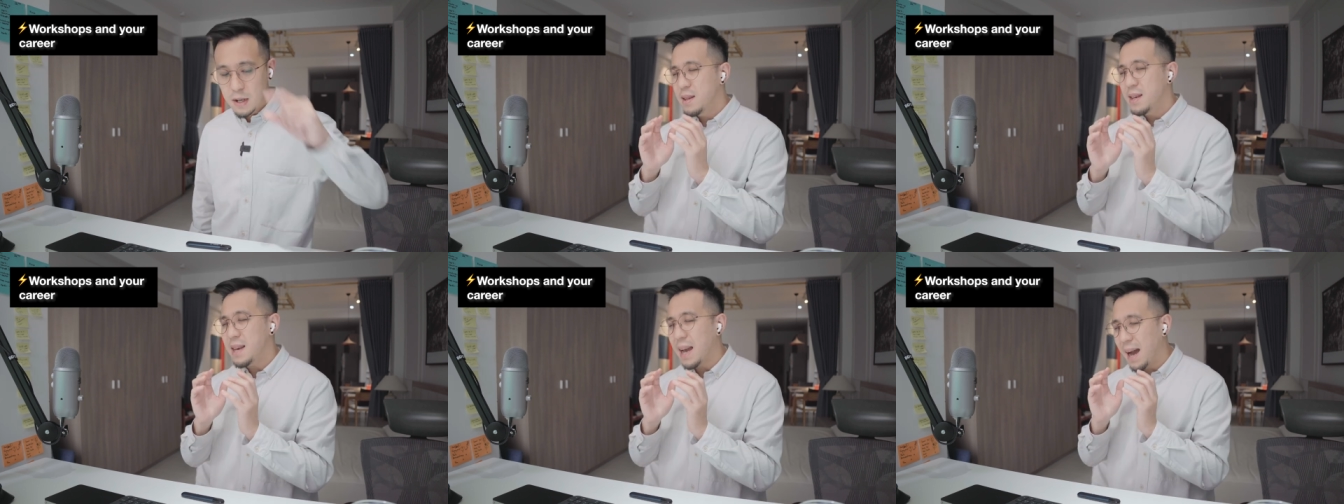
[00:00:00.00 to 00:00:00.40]

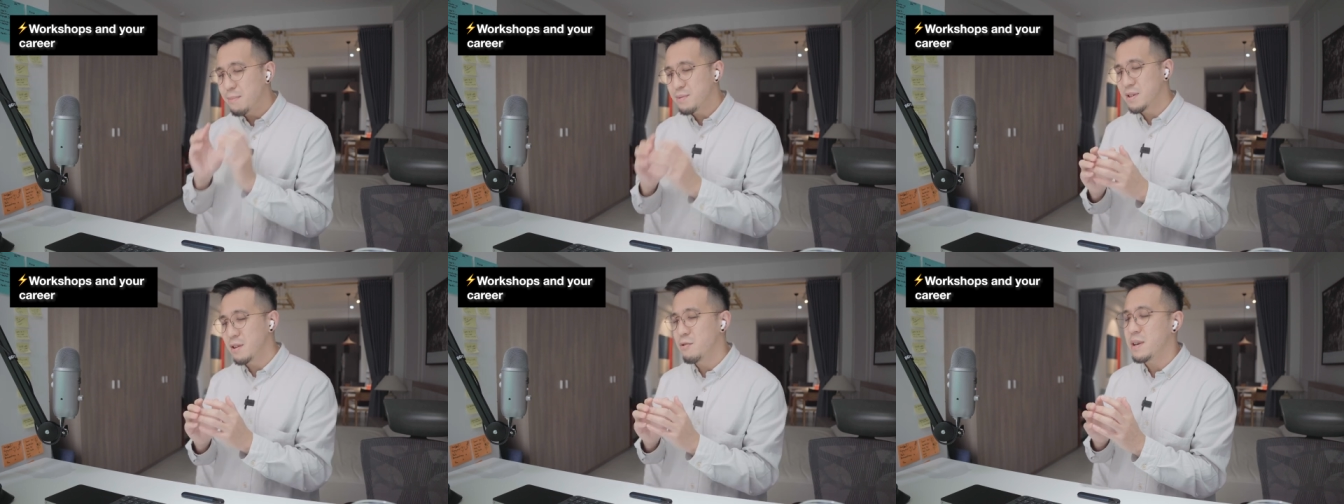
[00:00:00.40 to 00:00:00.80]
The
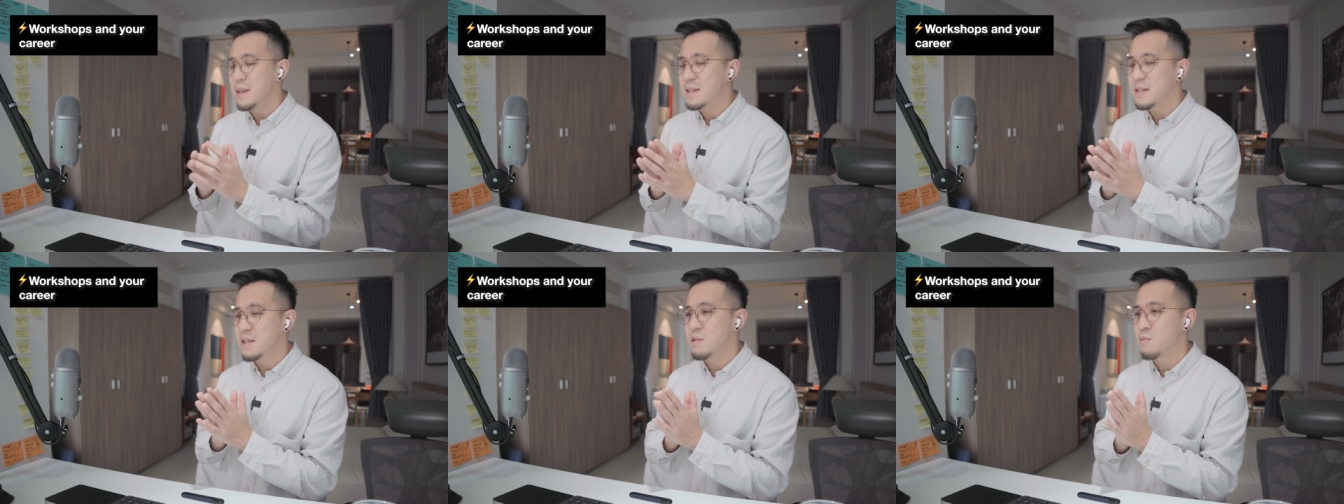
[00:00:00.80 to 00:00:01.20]
absolute
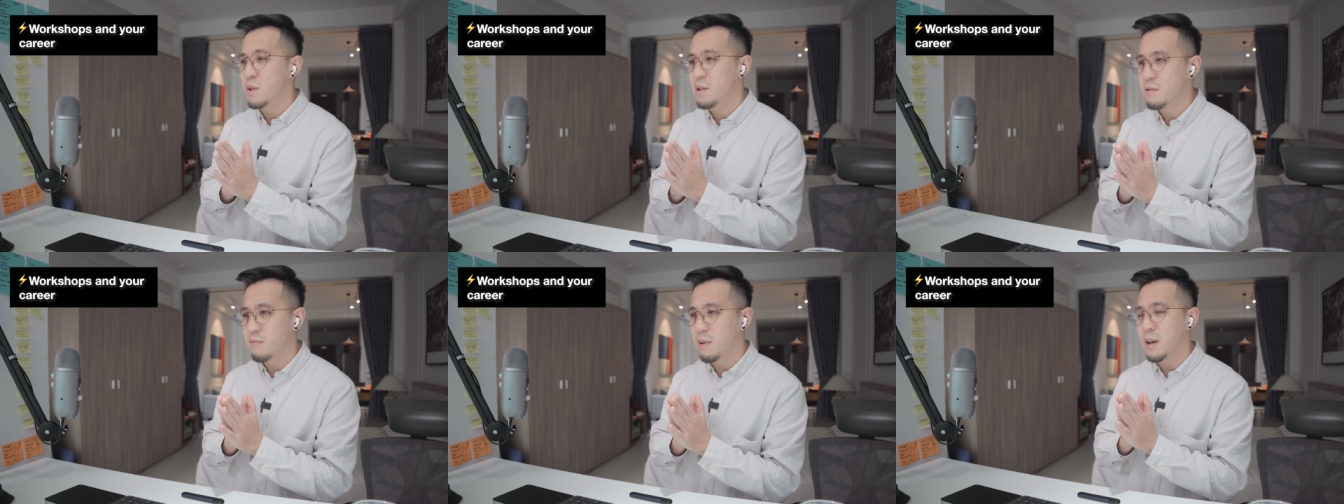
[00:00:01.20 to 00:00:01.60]
easiest
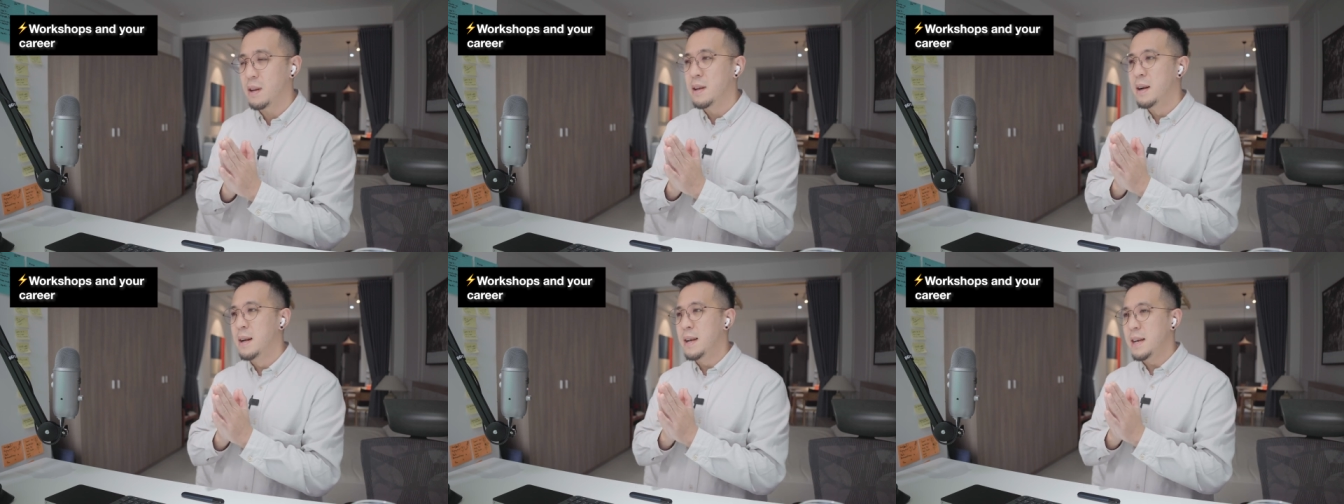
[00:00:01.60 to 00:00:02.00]
one to
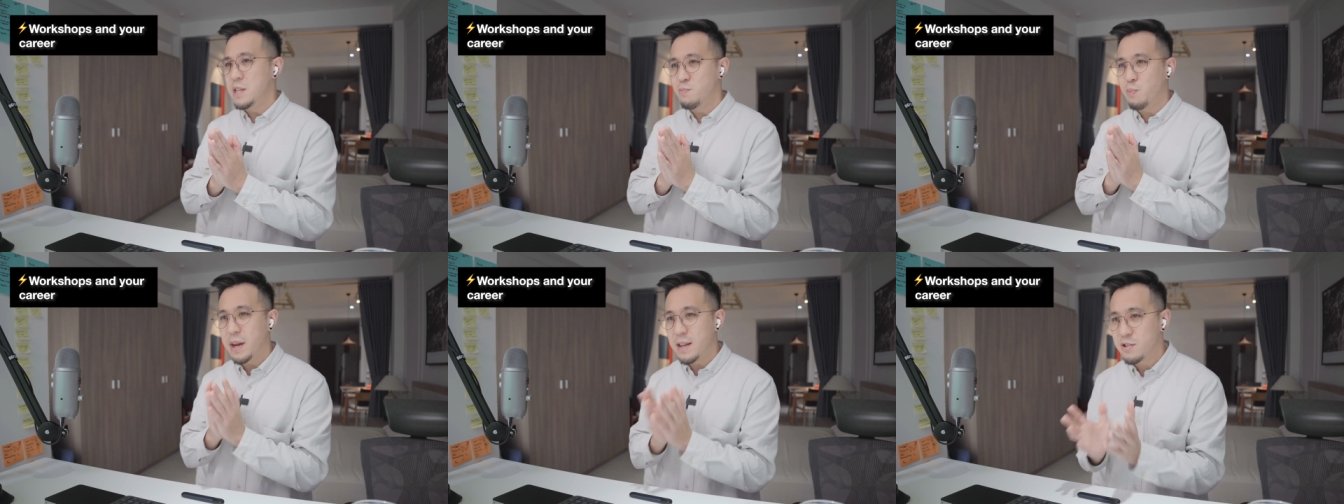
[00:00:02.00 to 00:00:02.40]
run
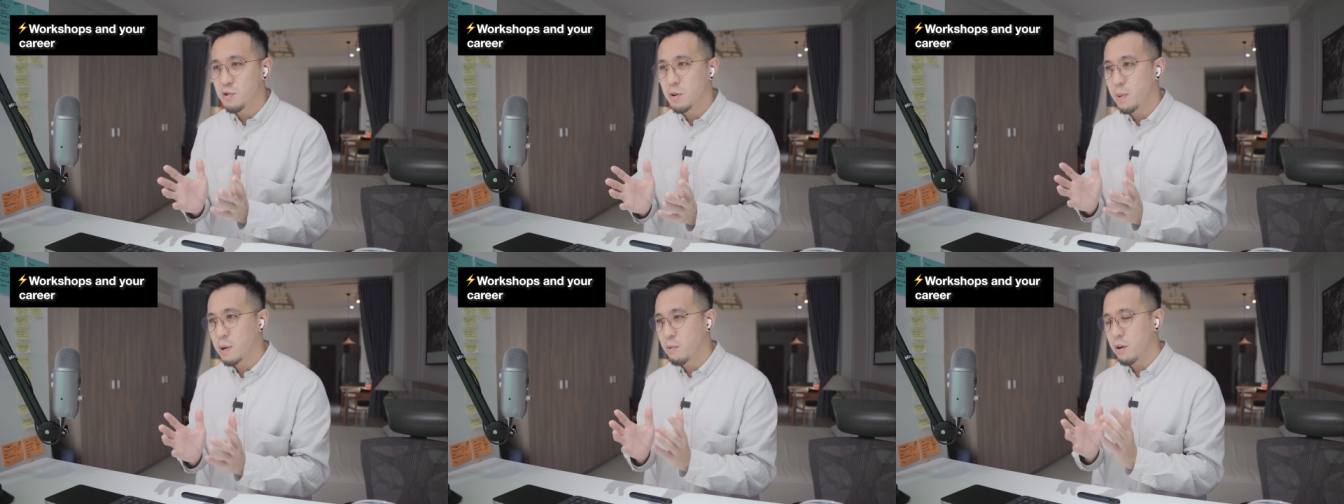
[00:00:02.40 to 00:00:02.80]
is
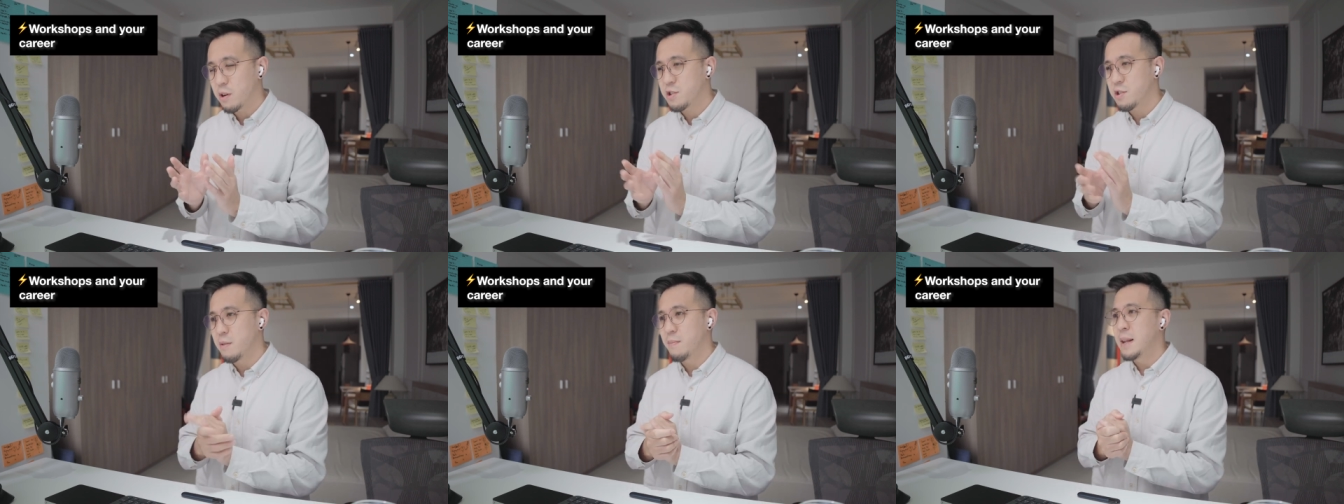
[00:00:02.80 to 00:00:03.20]
brainstorming
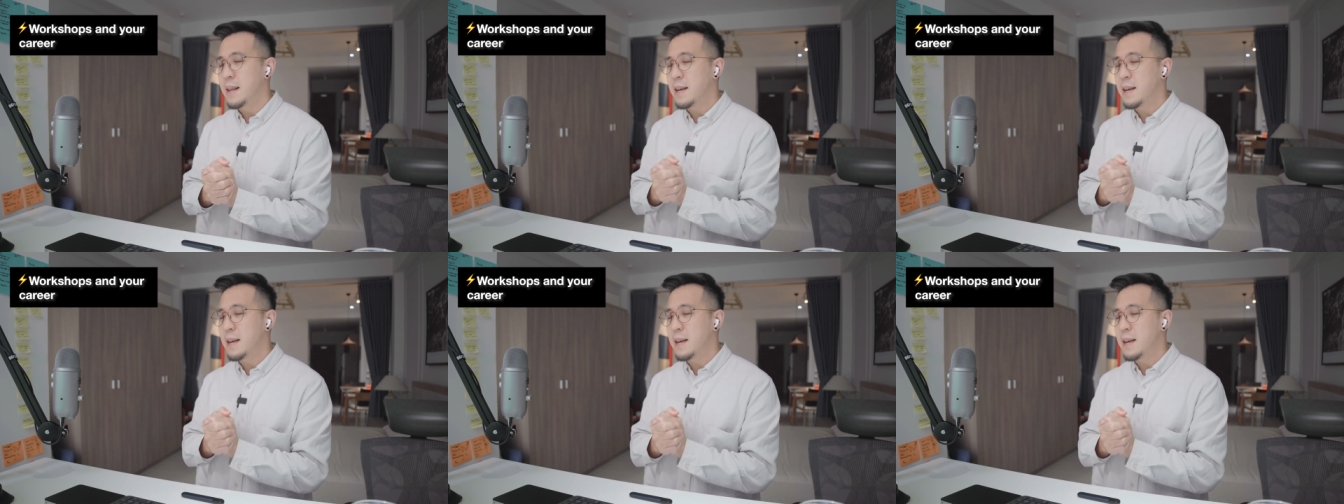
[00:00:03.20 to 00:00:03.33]
workshop.